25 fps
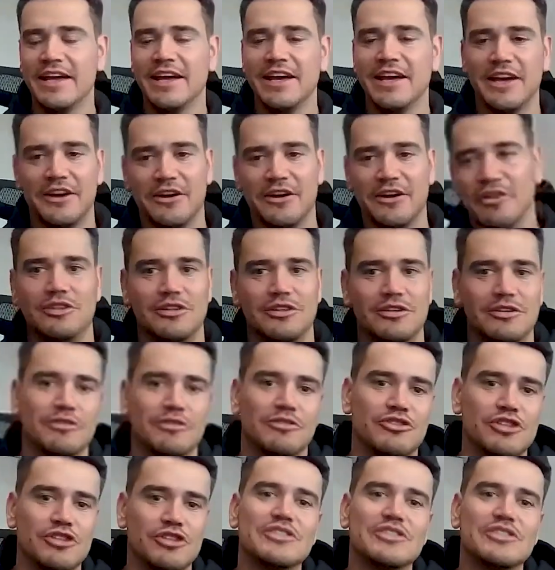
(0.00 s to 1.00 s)
you know you
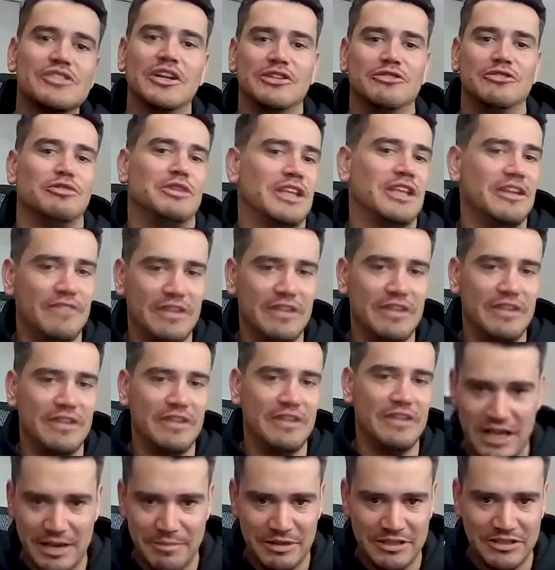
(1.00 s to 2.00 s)
just got to give it to
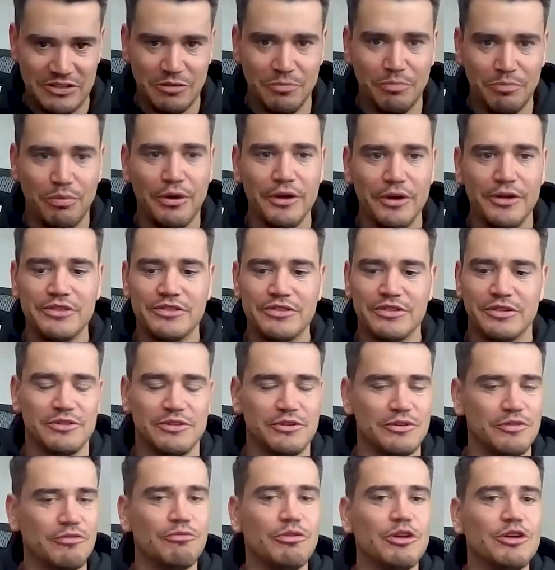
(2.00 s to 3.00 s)
them at some point
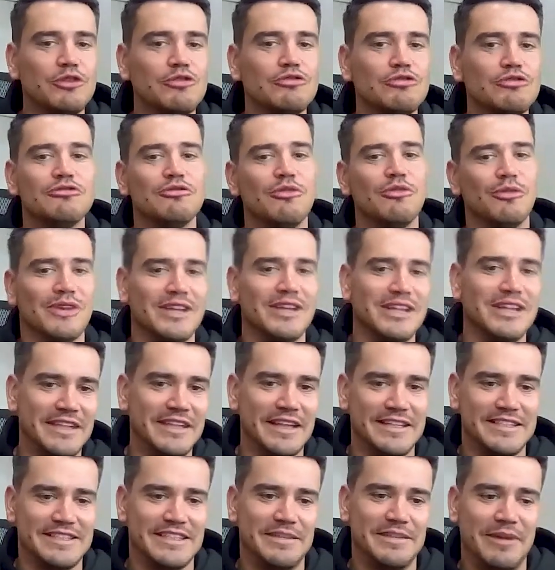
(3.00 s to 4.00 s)
so we used to only
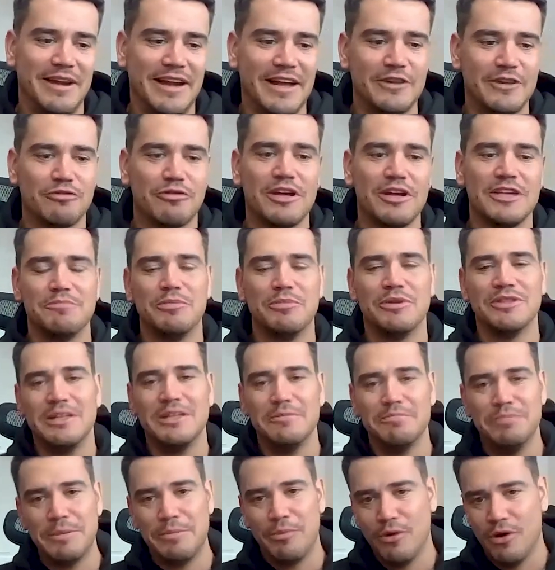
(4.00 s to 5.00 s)
take the email address but
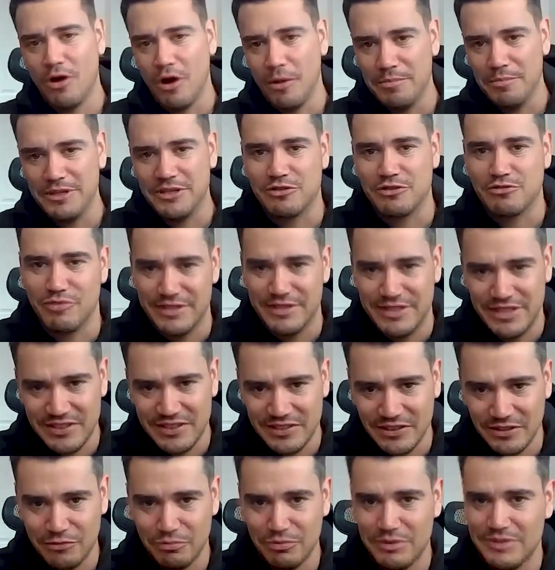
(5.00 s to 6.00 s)
then people are a bit
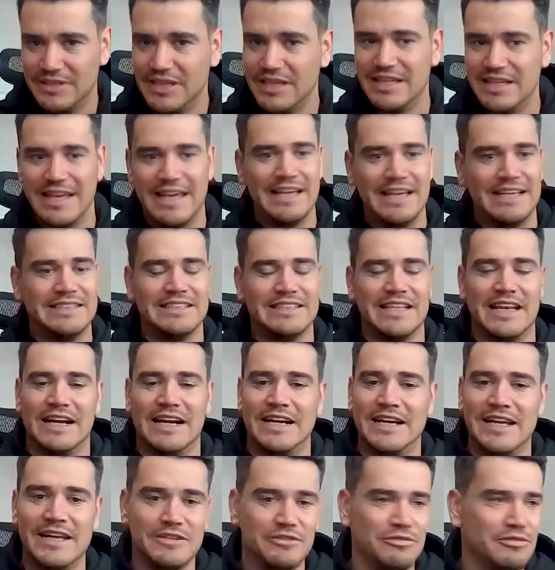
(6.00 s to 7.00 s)
reticent with that
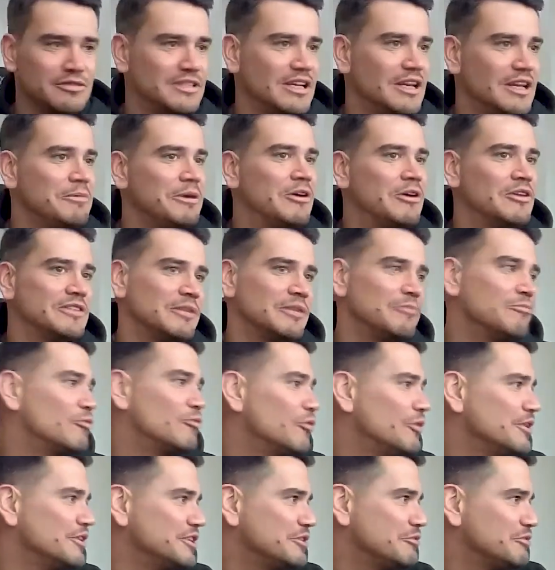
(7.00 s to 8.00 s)
exactly as you said because i'm
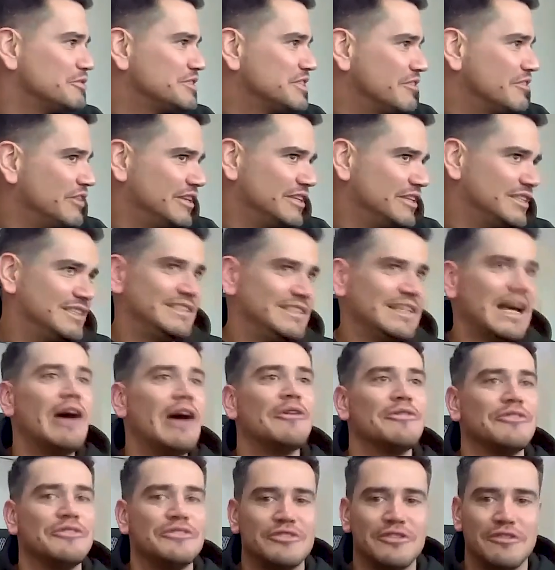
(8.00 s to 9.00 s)
already receiving
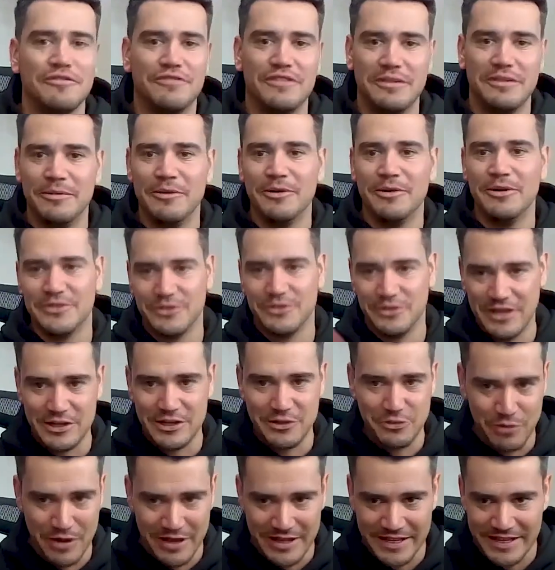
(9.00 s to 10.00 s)
thousands of emails so then
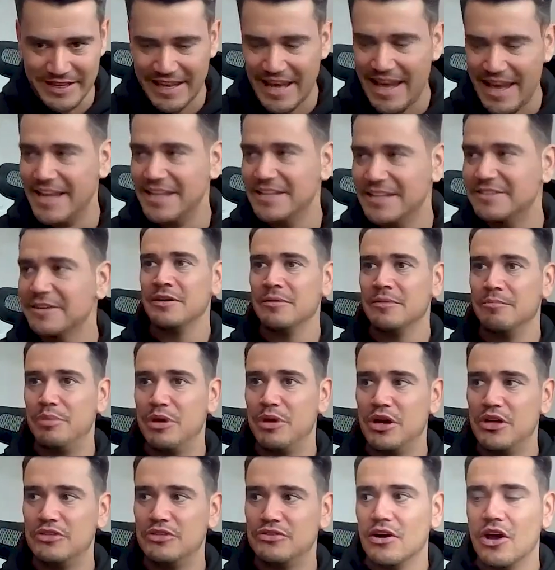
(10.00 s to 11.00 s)
you engage
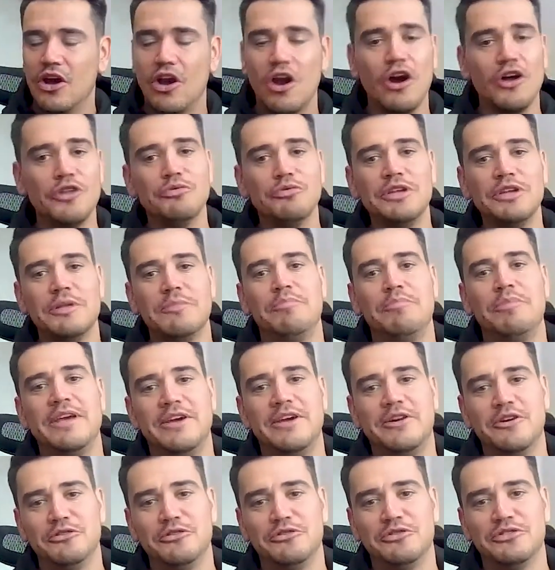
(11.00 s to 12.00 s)
but god would it be
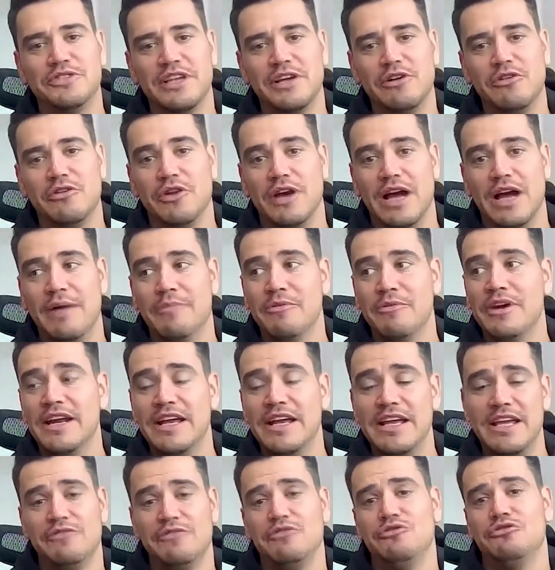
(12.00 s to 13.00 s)
good to say look i'm going to
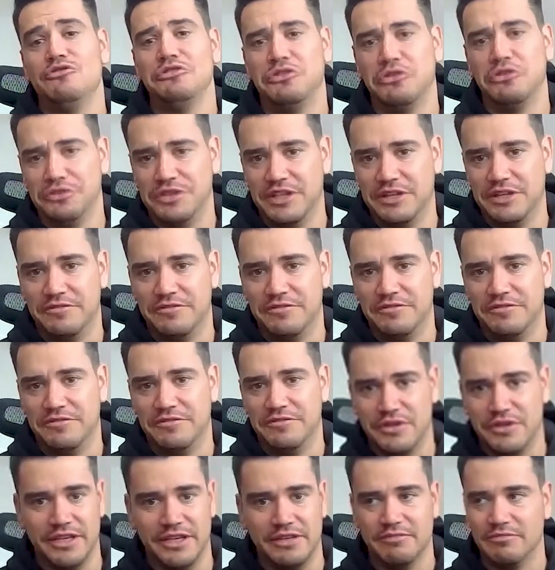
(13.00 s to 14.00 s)
give you the content for
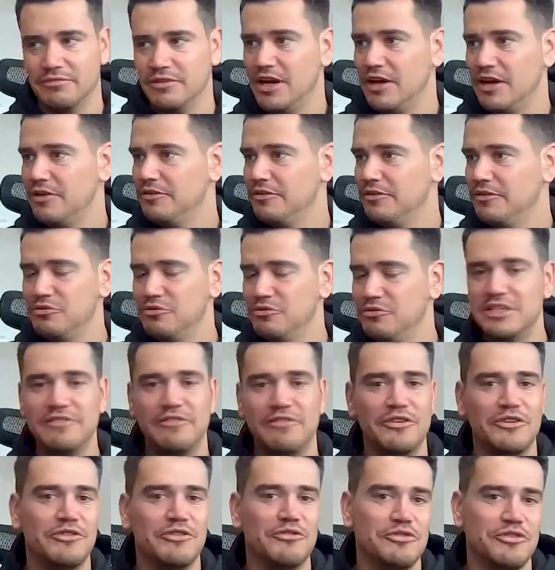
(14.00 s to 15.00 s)
free don't mm
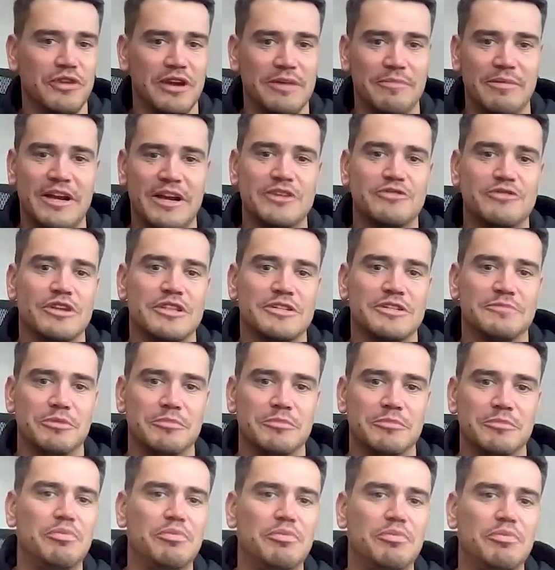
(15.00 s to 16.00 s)
even know your email address but
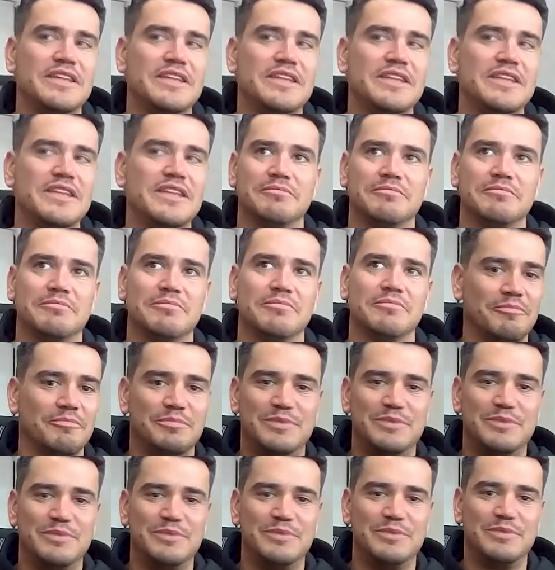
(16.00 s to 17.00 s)
please
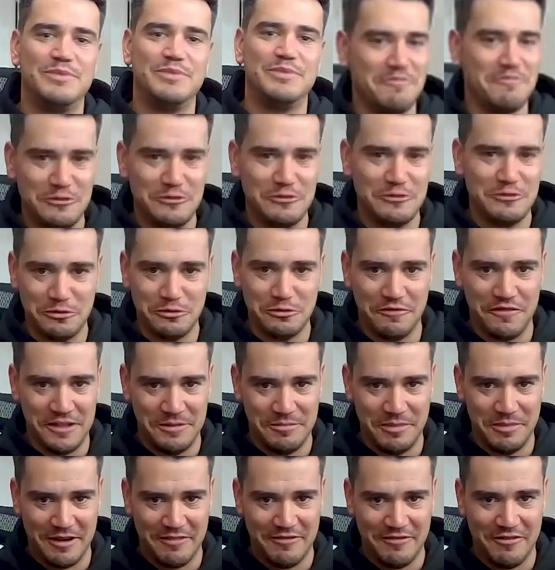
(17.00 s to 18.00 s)
take five minutes to do a
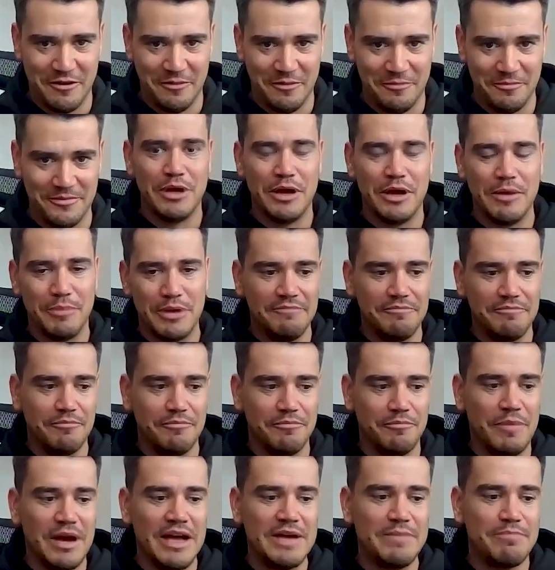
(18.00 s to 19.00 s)
feedback form. But
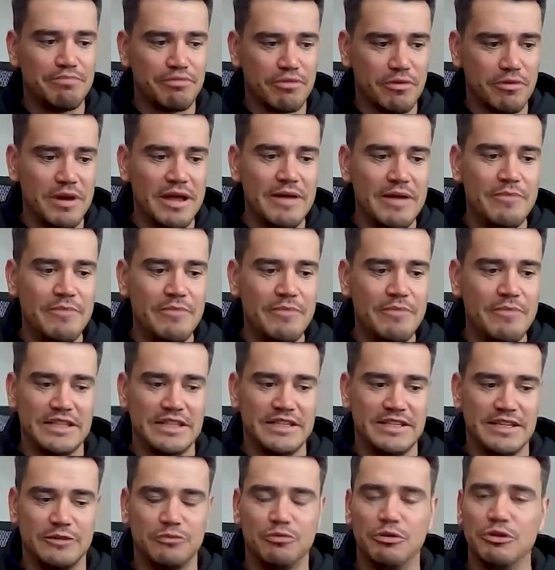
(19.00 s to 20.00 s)
my problem with that is
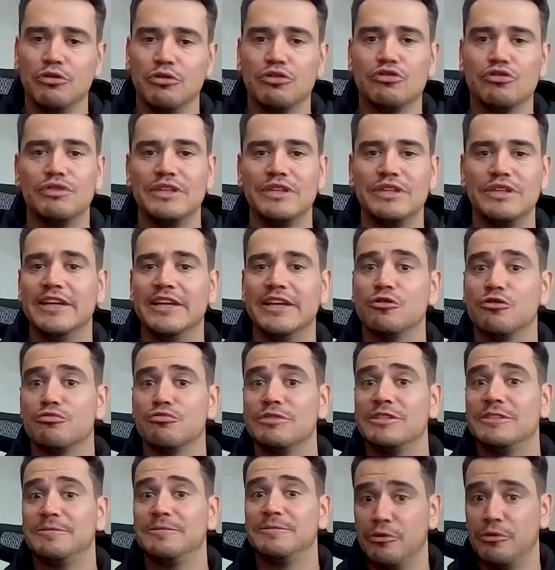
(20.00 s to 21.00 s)
that we don't really get the
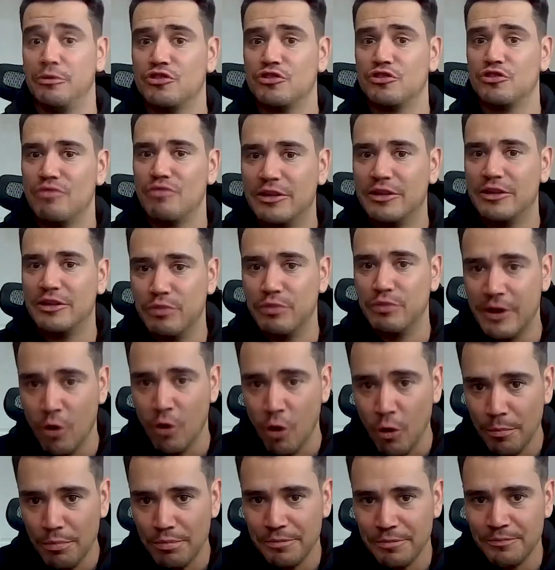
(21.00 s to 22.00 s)
response rate we
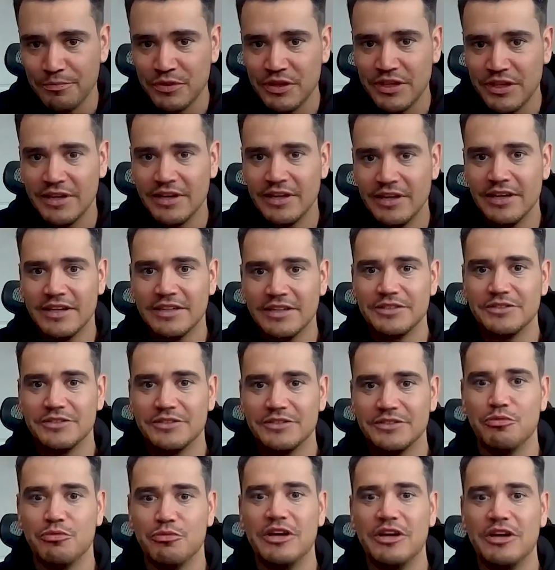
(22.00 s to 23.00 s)
hope.
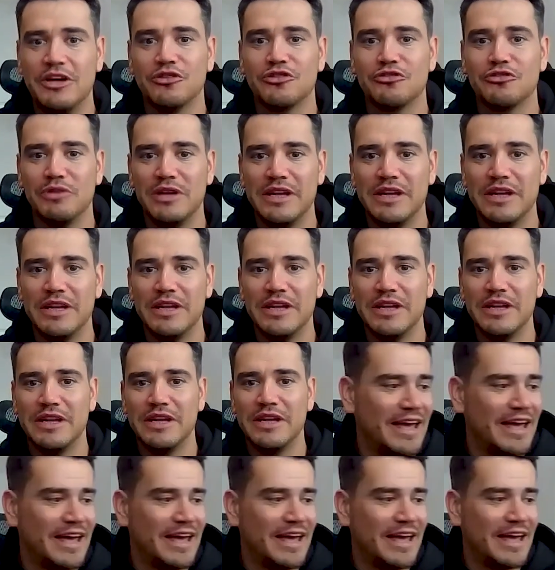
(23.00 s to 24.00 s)
So we mm-hmm. can't really have
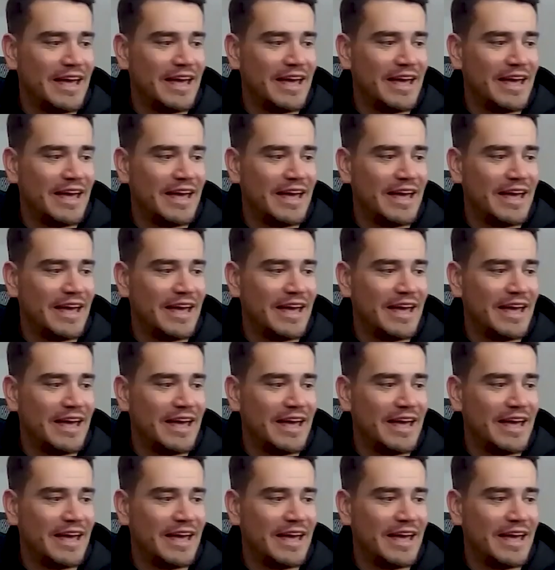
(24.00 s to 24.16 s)
enough